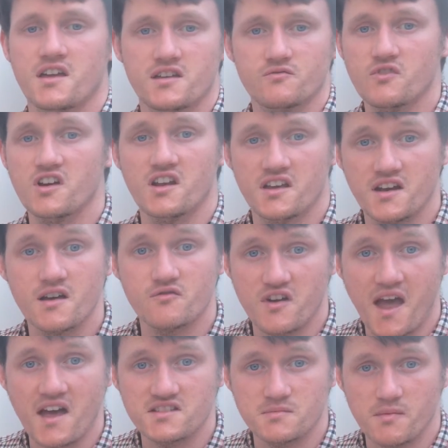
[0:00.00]
really in every
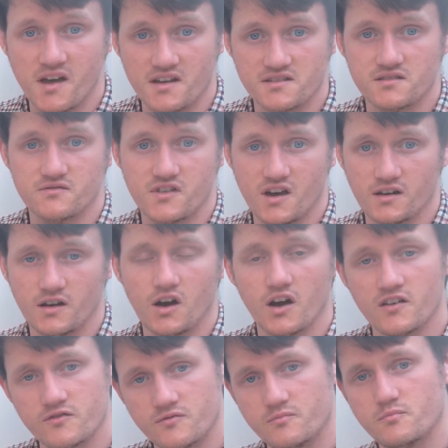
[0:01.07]
aspect of their
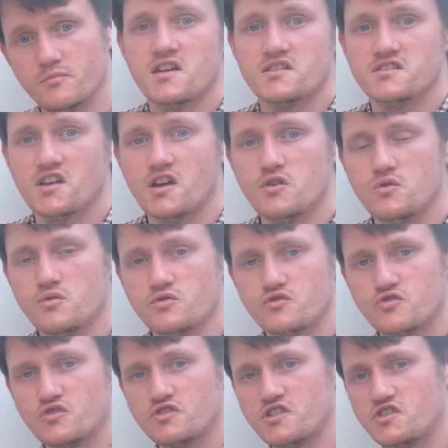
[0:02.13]
life. So
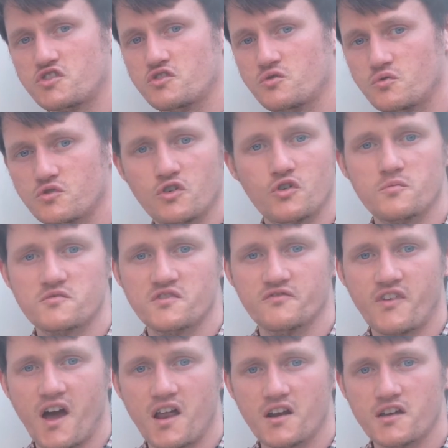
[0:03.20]
traditional norms and
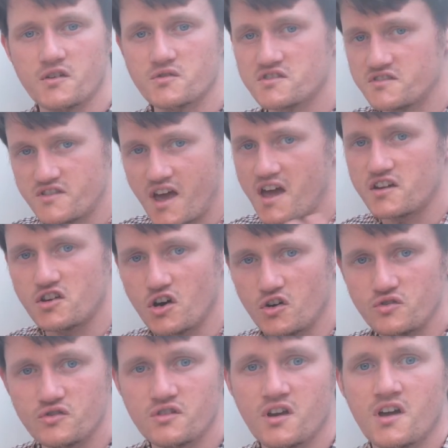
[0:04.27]
values, they're
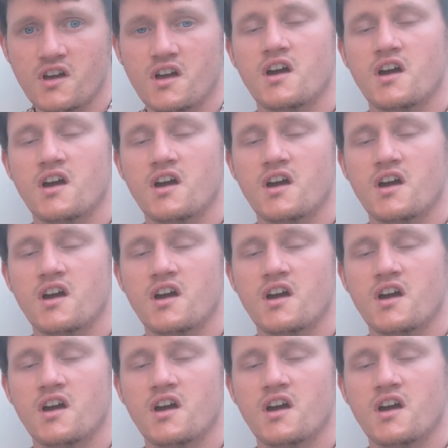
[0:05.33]
gone.